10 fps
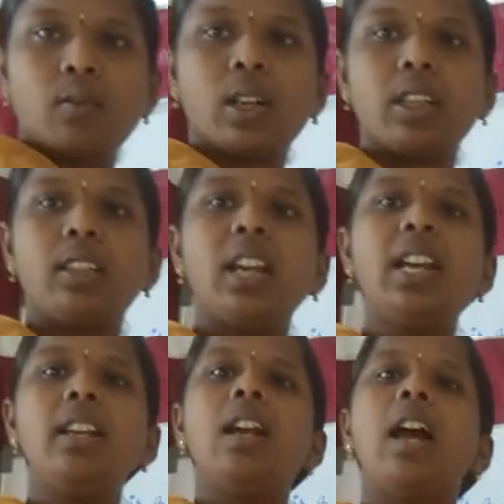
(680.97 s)
What is
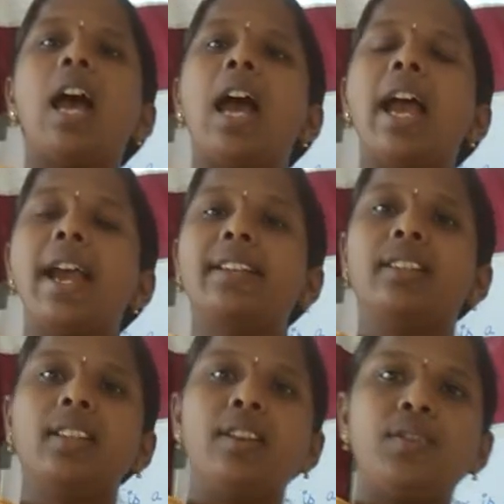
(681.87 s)
that?
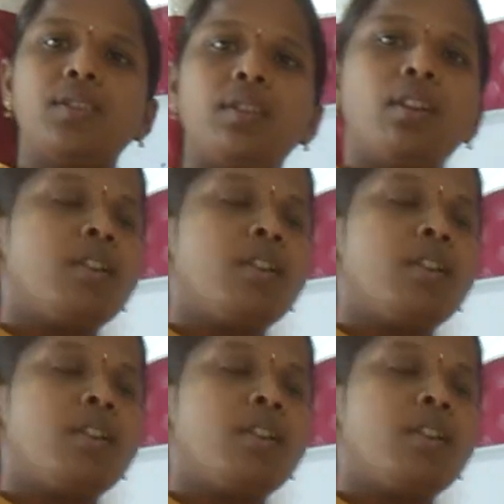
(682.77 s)
Axis.